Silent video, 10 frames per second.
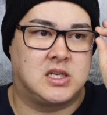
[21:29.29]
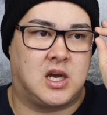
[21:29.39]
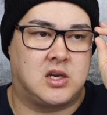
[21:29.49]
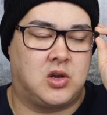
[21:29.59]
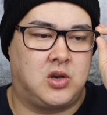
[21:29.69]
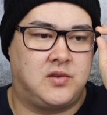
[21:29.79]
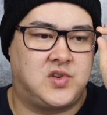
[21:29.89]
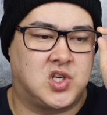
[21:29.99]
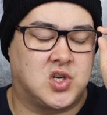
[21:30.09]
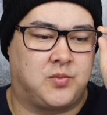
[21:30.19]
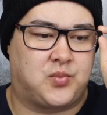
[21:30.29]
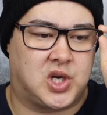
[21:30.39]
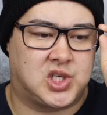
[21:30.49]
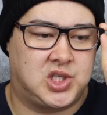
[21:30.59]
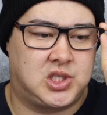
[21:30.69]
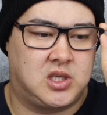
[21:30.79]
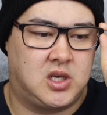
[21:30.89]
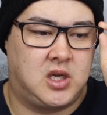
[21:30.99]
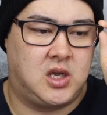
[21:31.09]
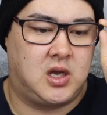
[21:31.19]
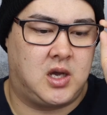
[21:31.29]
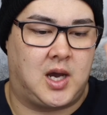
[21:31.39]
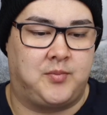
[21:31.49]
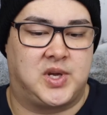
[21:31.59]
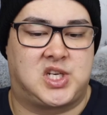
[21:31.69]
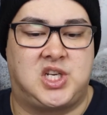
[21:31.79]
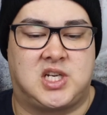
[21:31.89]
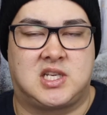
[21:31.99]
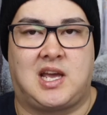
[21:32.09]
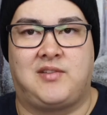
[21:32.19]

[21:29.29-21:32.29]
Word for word: I don't know if she's got brushes, um, but she does have